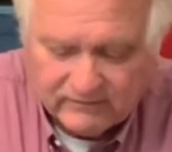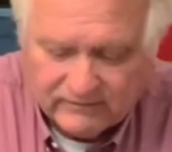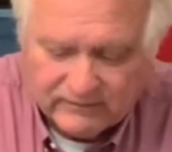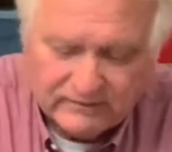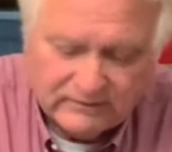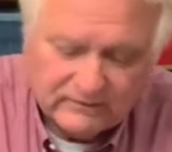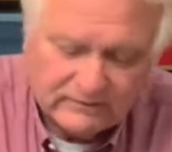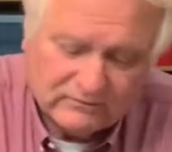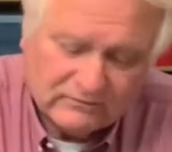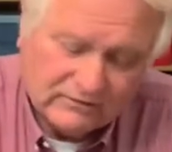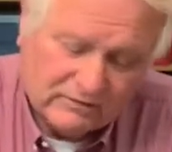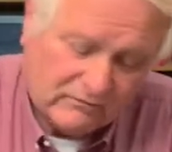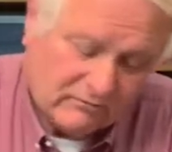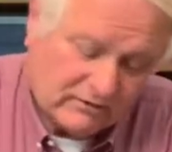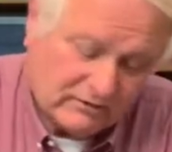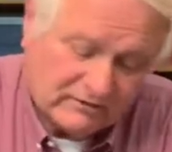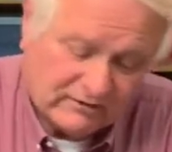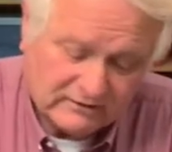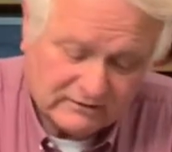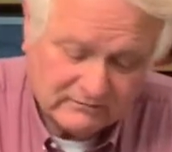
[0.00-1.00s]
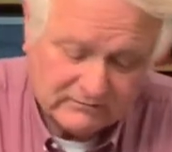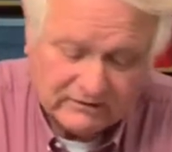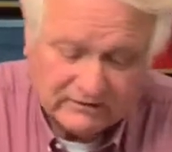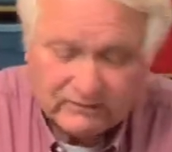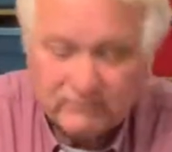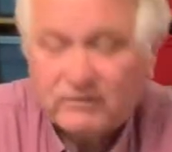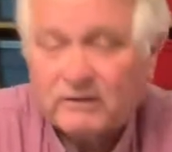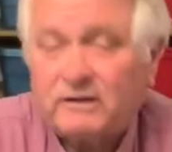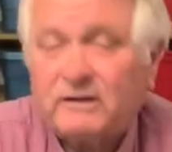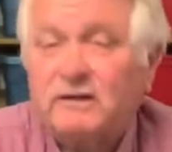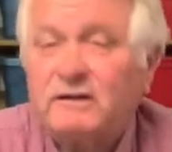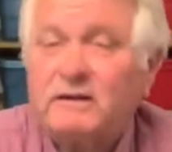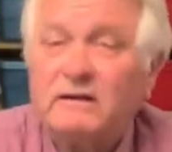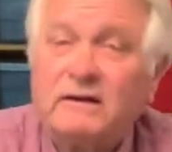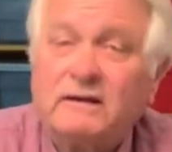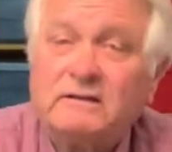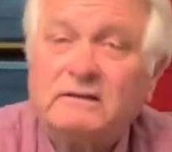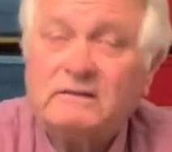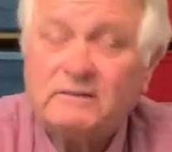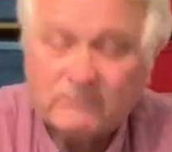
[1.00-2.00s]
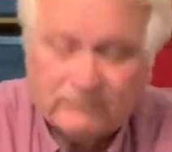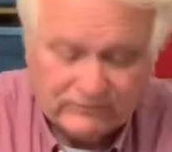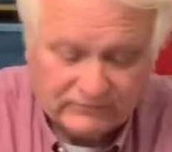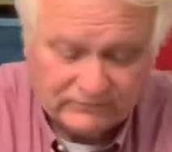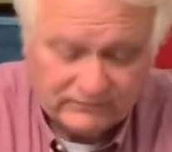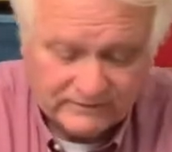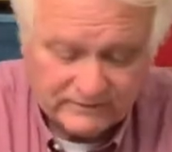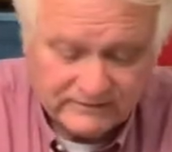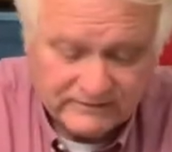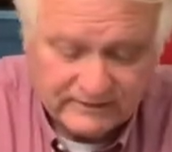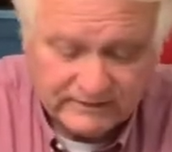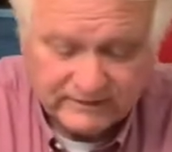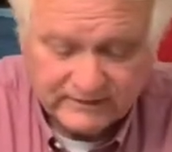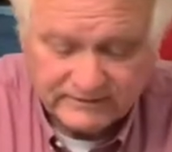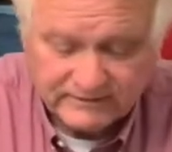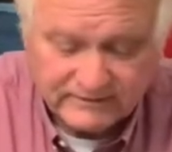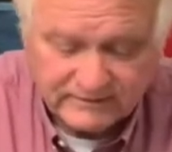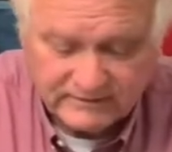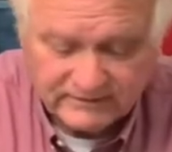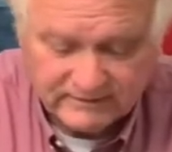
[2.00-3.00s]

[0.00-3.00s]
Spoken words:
And this only takes about 10-15 seconds.